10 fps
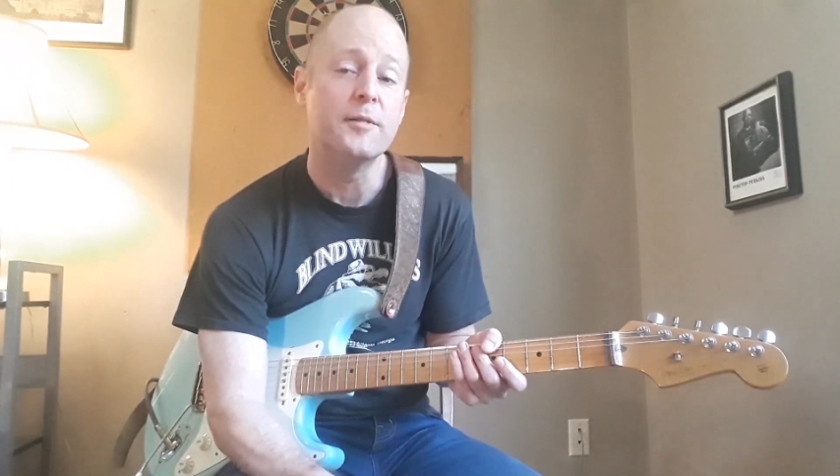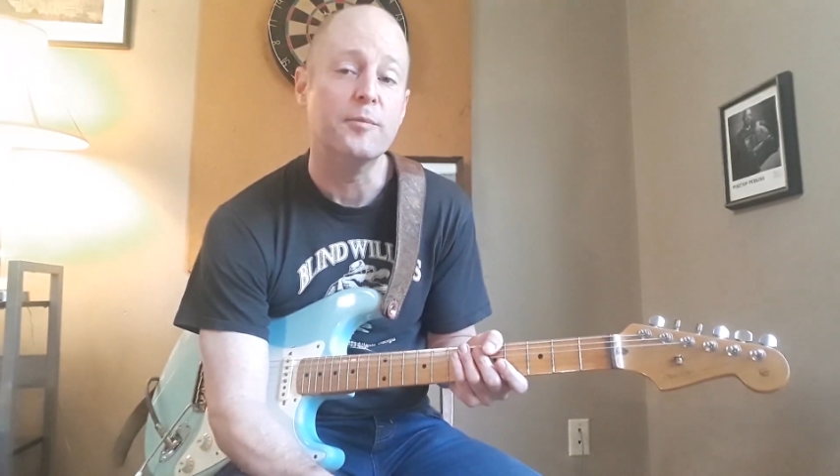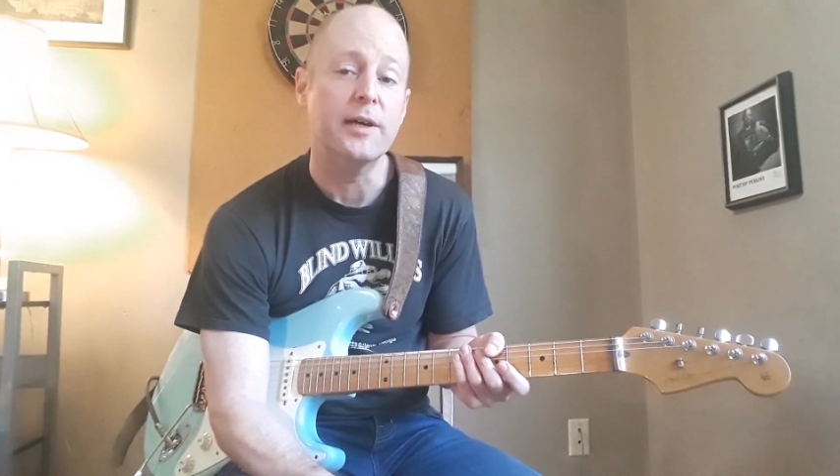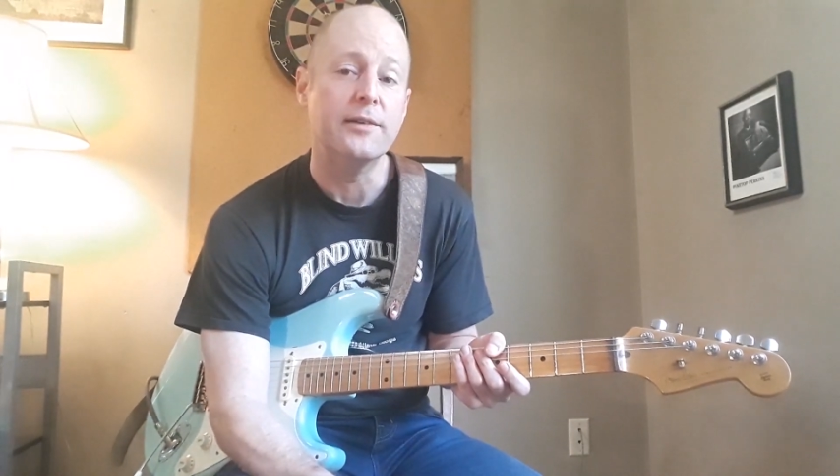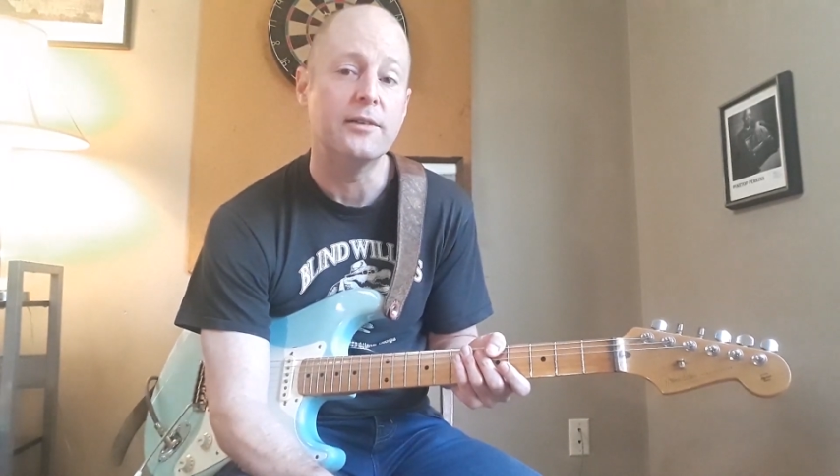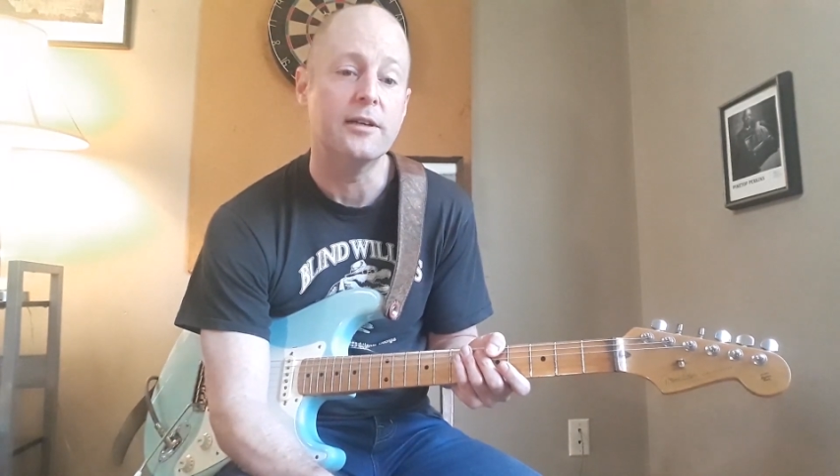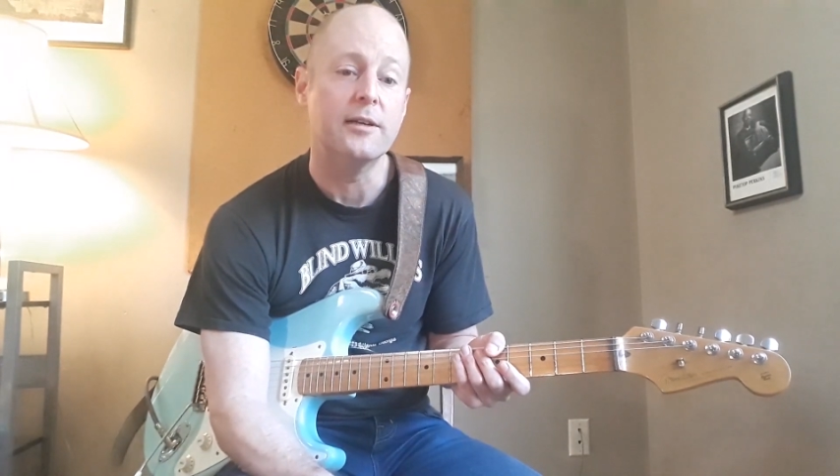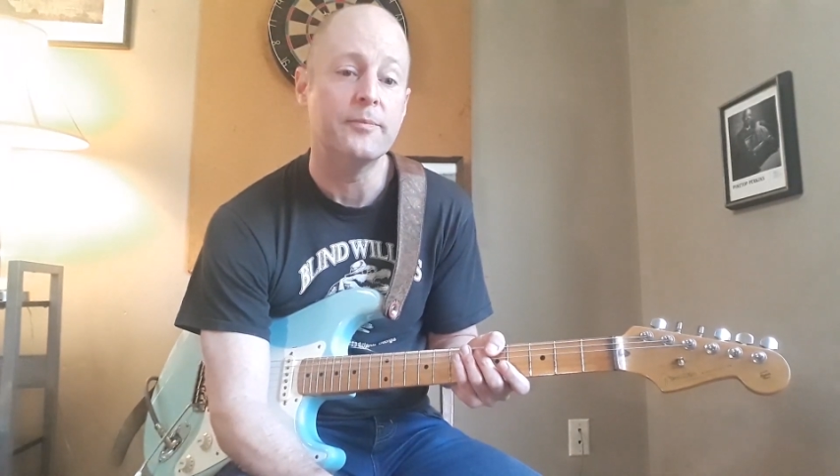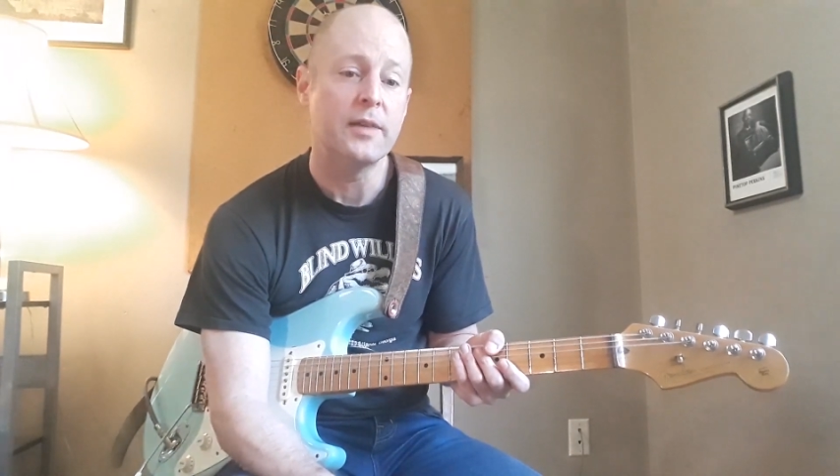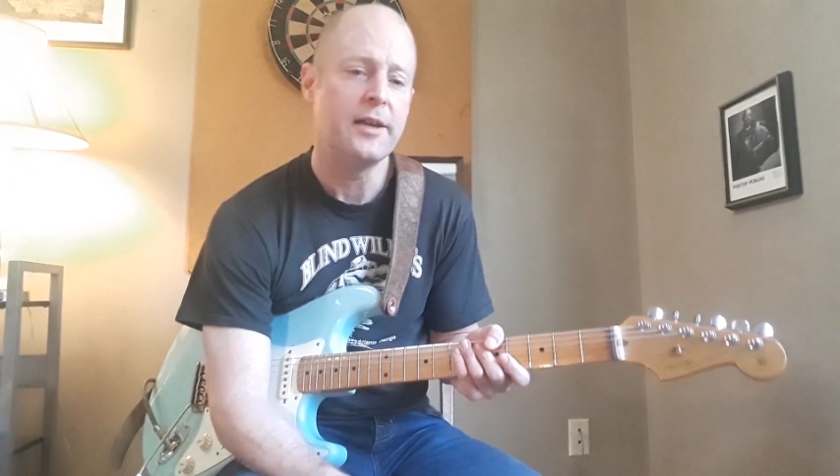But
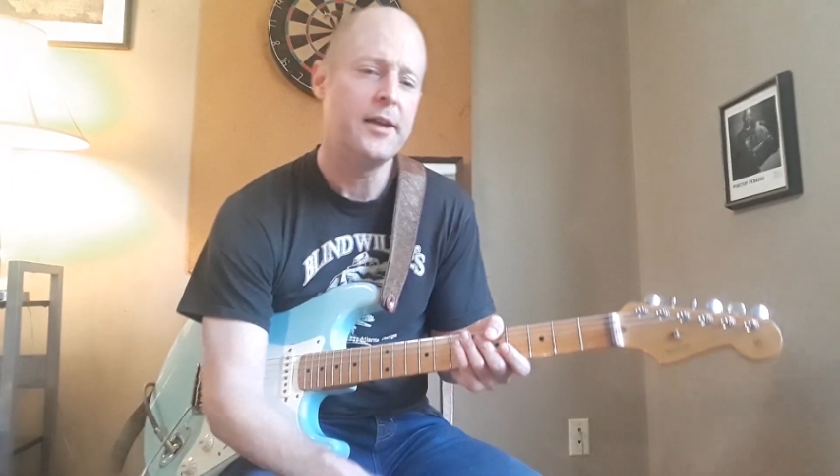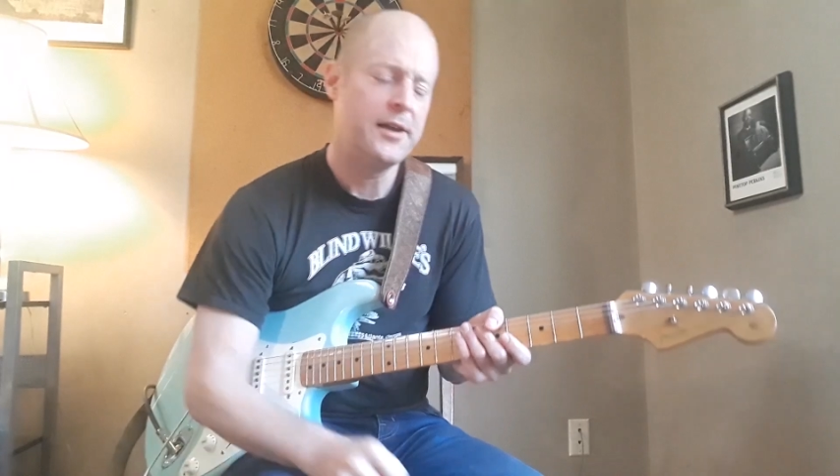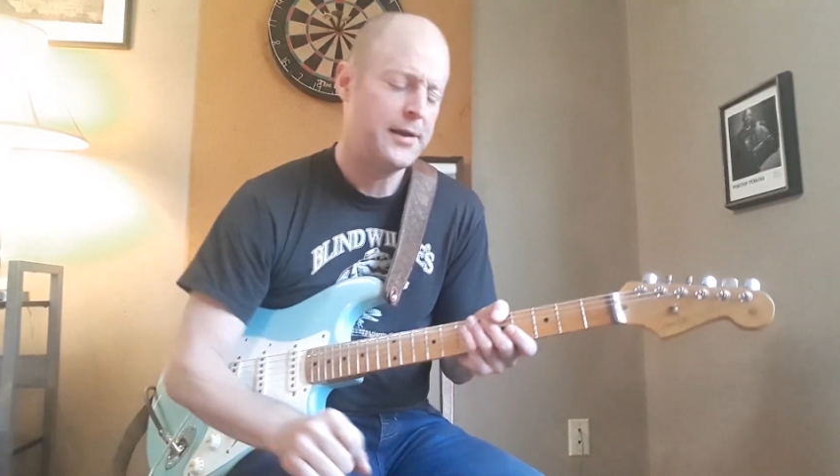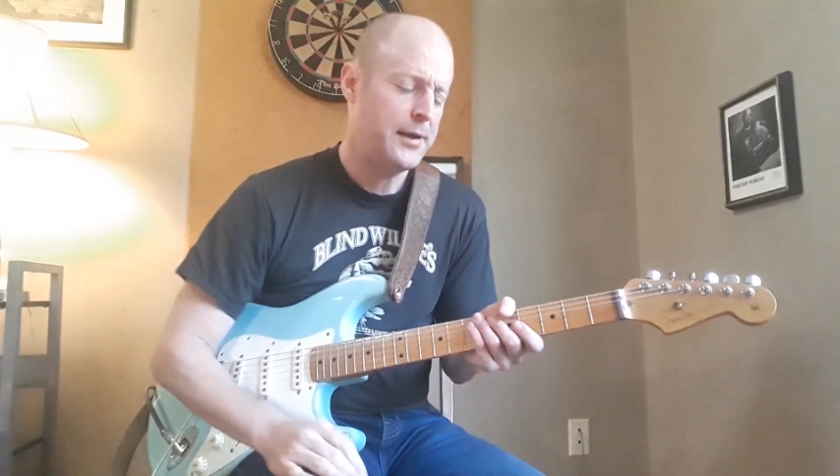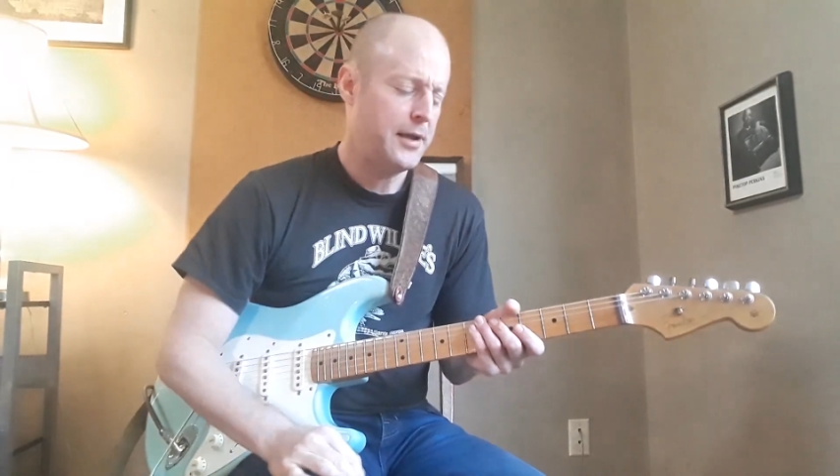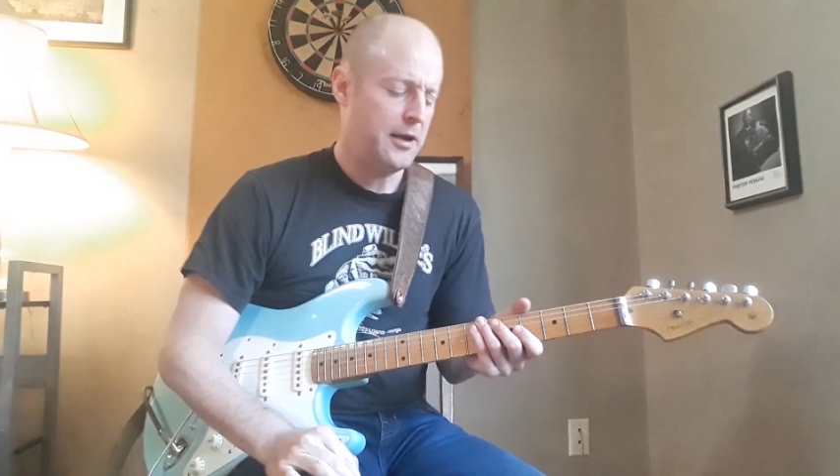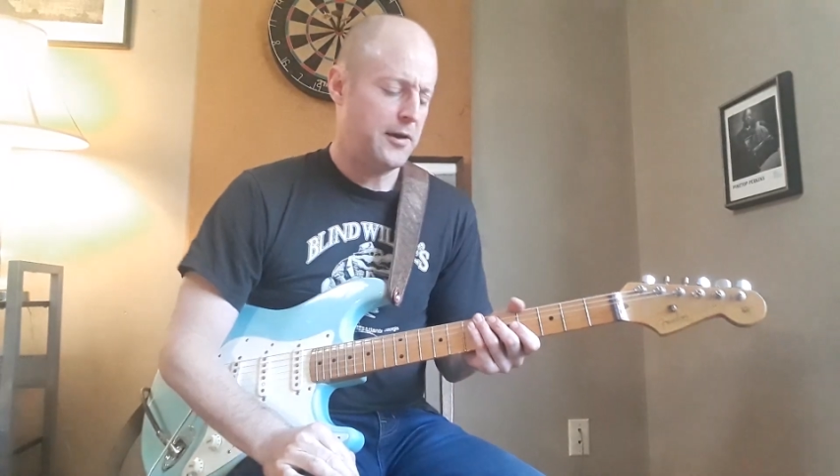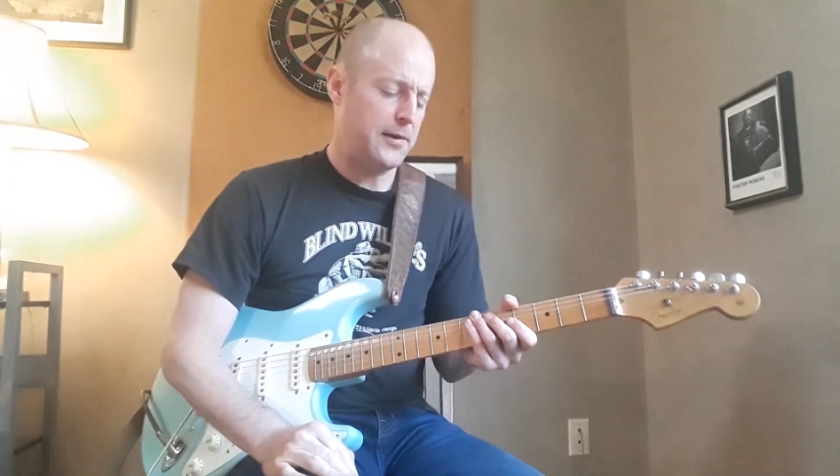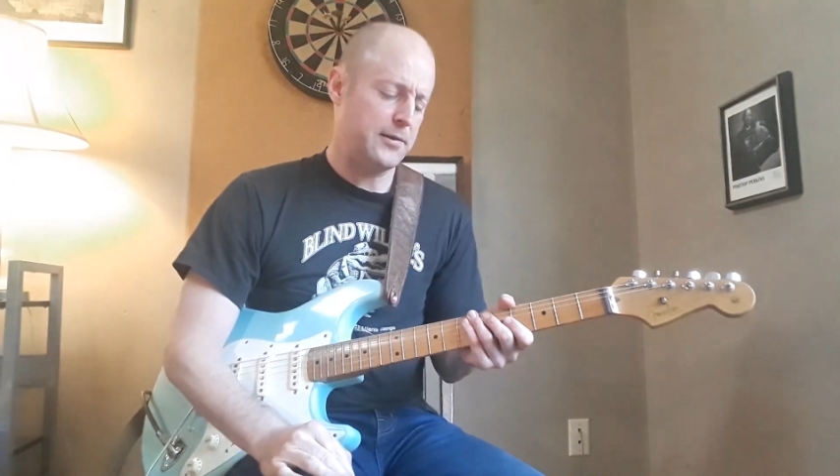yeah,